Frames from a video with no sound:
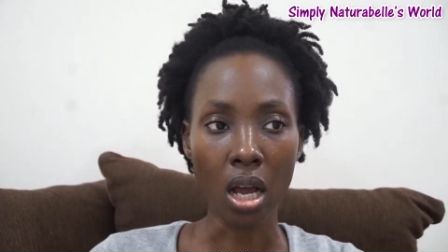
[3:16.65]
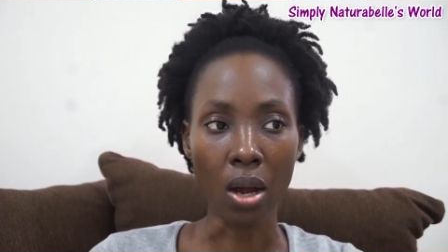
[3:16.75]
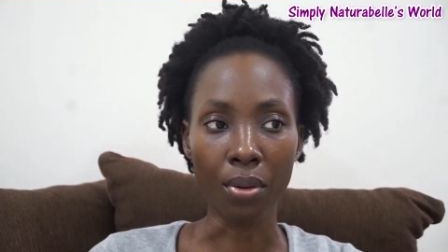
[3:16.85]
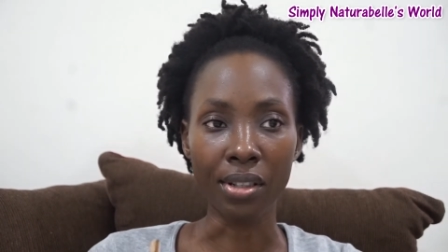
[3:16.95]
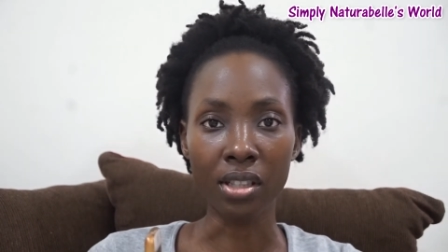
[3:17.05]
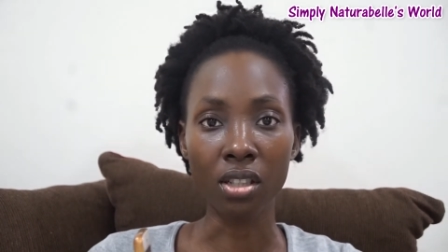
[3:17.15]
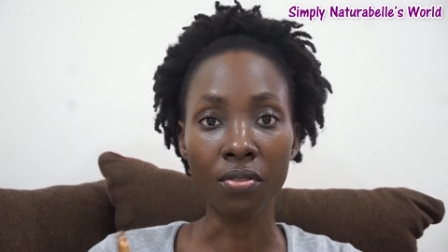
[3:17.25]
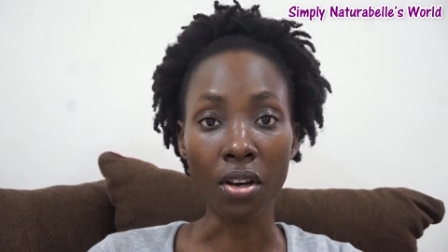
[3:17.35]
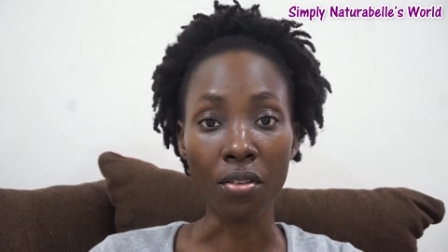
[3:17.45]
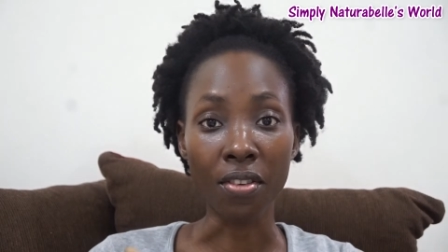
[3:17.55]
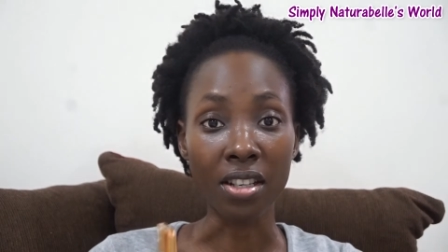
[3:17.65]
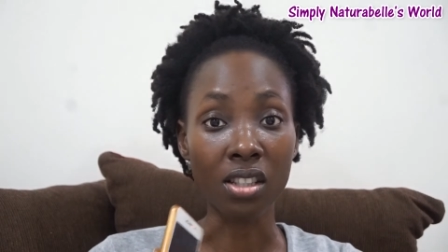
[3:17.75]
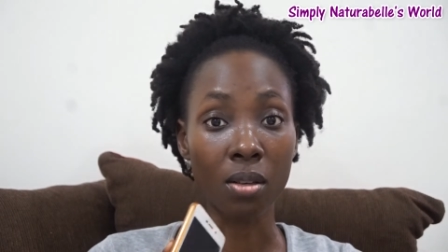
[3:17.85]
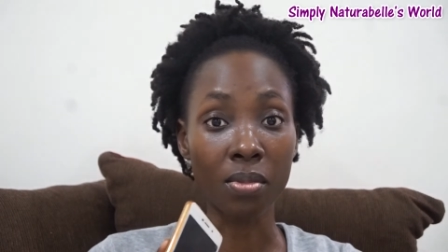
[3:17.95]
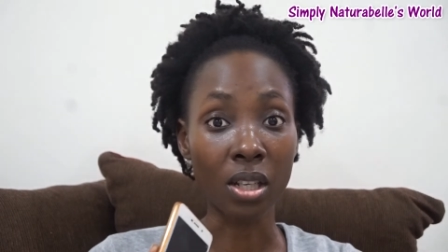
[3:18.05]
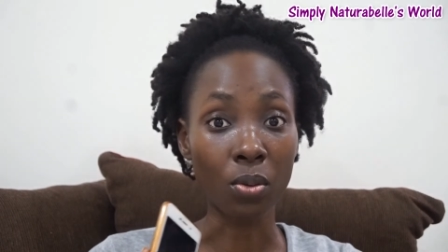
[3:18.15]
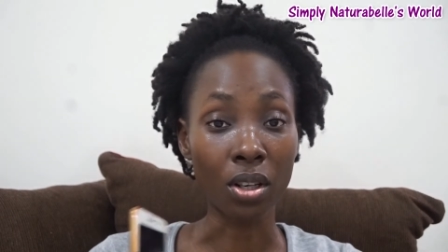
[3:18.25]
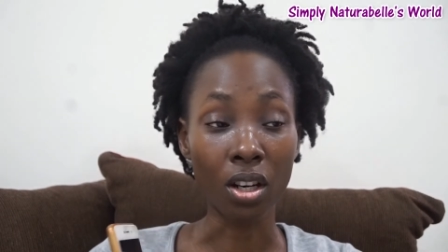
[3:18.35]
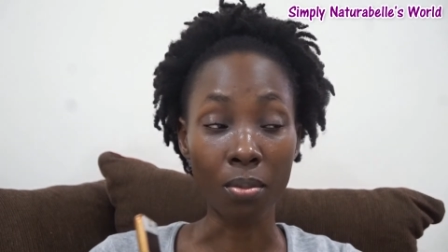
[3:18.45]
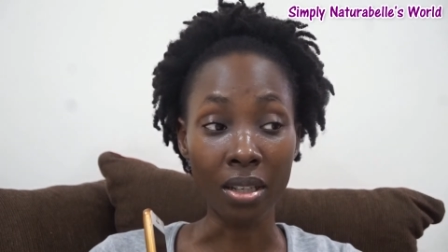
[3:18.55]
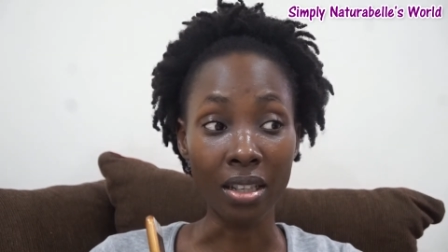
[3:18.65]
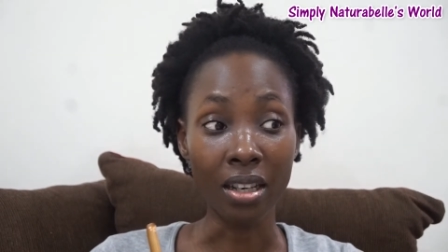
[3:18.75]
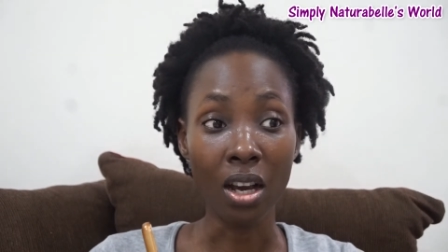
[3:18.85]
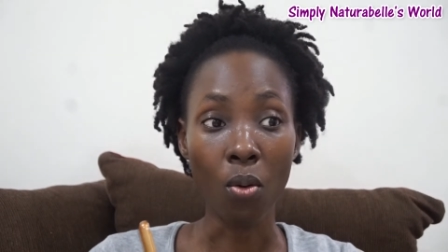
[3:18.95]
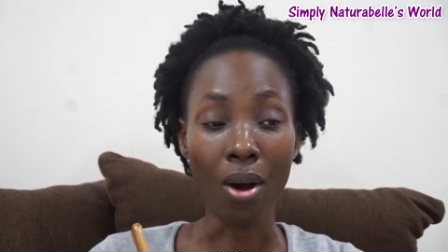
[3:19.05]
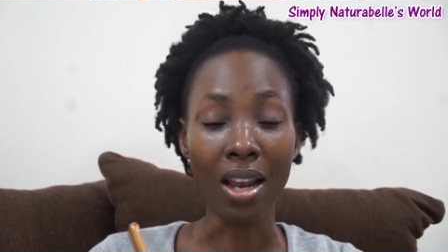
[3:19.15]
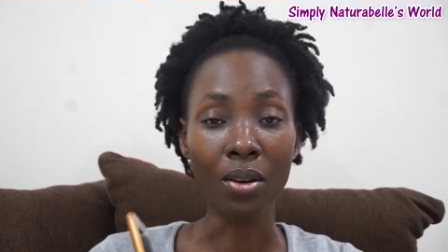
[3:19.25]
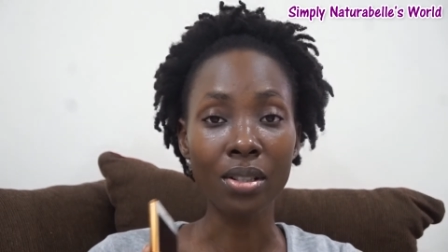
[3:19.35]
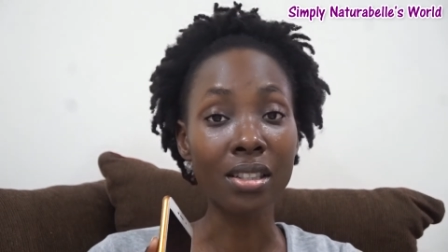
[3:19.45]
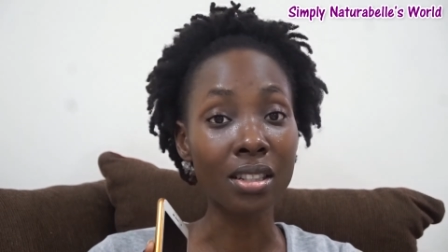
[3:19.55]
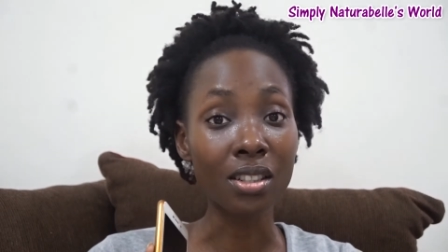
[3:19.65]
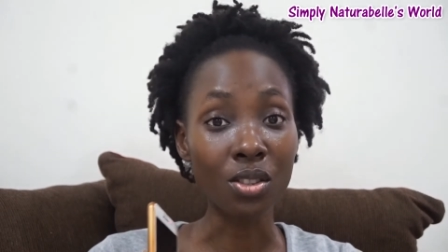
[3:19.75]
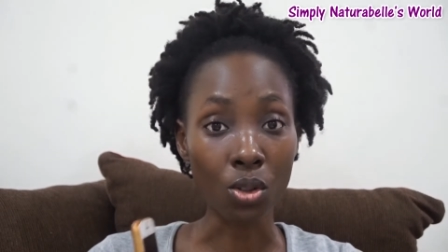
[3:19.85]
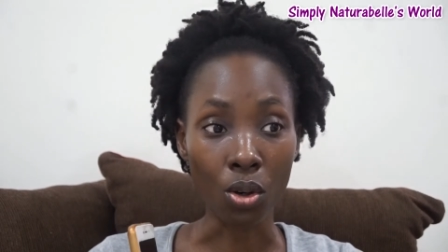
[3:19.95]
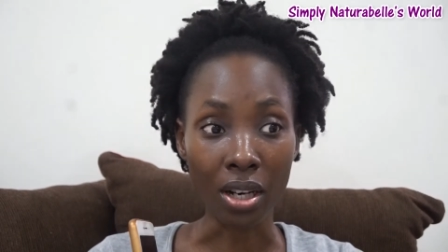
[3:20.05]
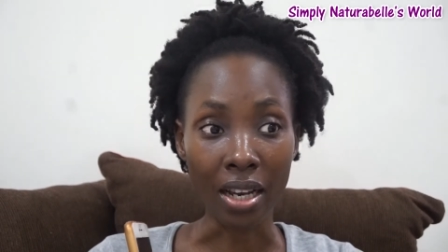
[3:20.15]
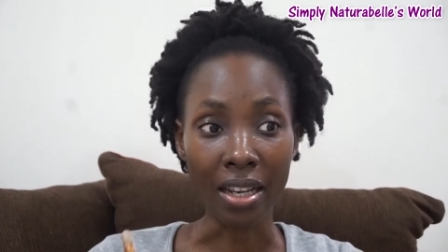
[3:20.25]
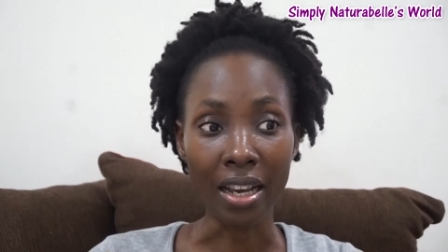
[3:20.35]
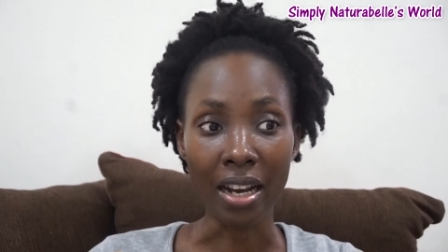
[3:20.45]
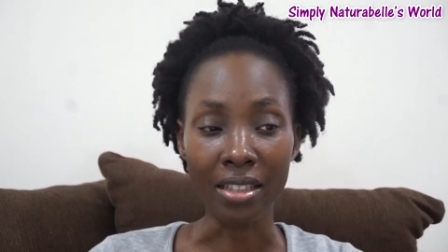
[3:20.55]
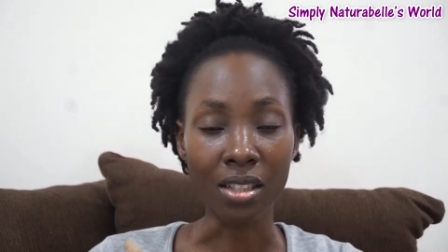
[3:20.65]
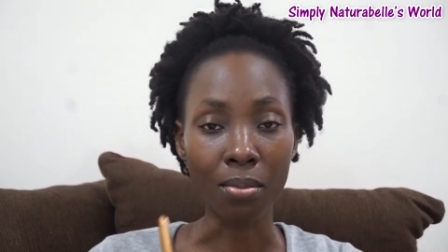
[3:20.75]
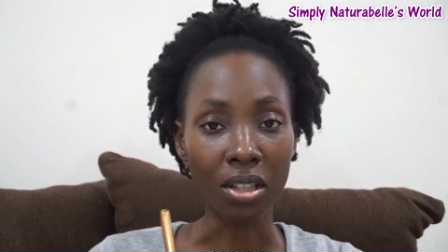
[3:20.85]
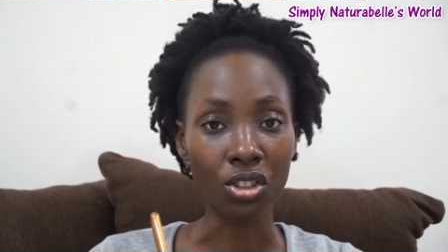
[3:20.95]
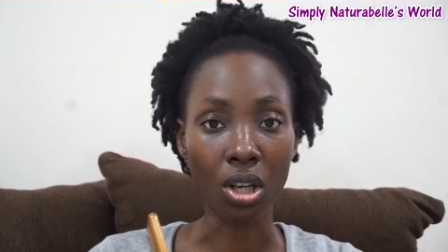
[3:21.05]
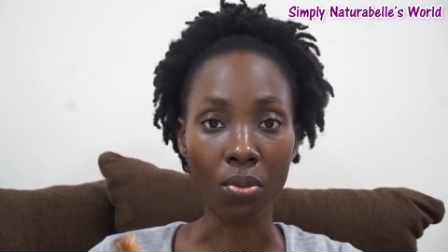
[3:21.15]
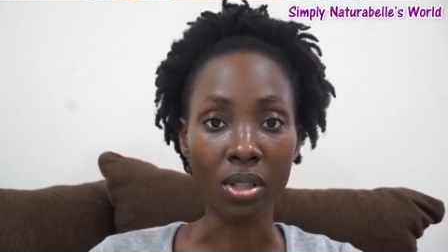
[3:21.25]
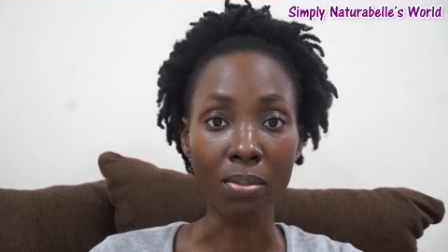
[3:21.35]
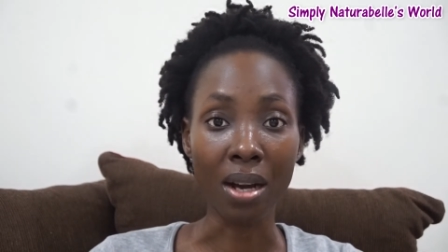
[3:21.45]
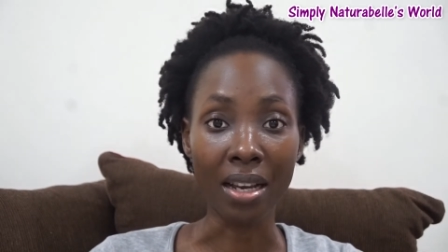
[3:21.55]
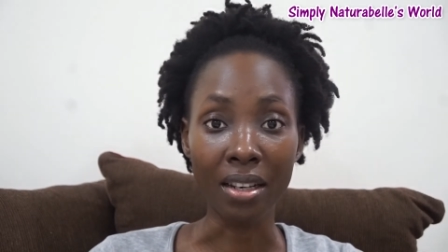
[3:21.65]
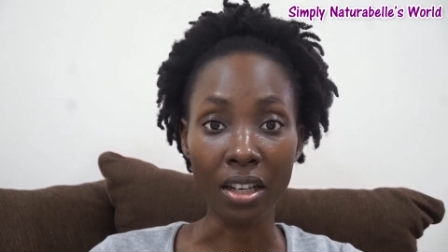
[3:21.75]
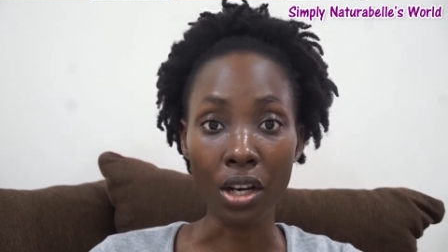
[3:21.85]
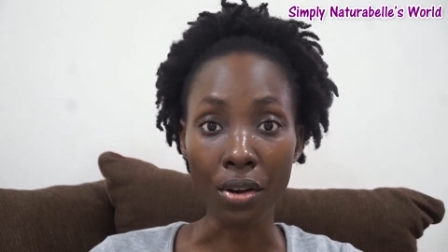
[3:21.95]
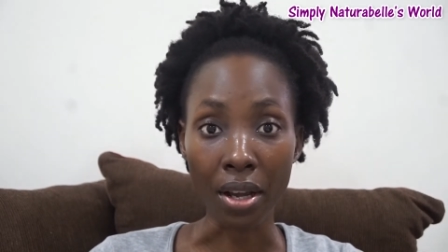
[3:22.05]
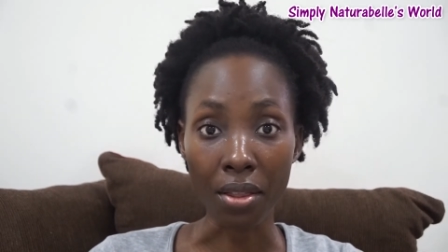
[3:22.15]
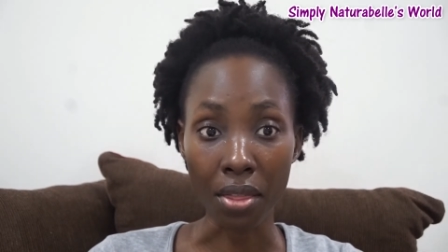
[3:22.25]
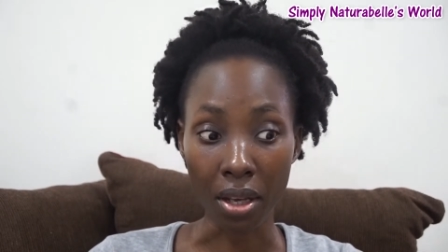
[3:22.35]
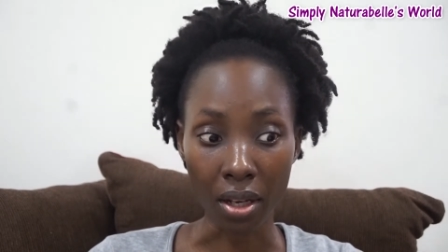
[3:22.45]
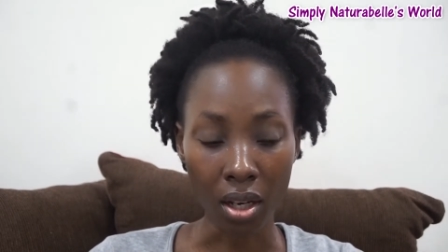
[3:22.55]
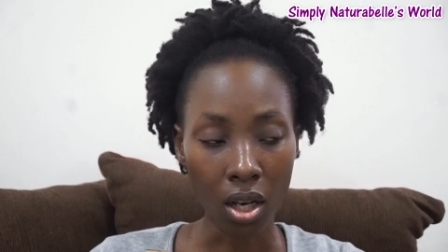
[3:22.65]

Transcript: I wanted to verify something with hubby while I was in the store that they had to make sure I was buying the correct thing